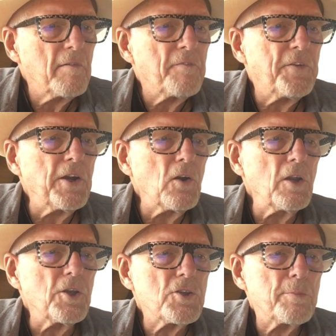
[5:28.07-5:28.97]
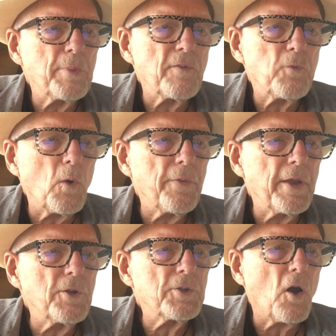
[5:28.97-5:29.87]
Fearless before
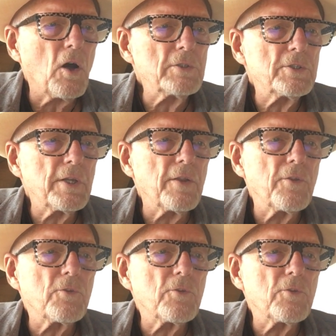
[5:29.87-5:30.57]
their taunts and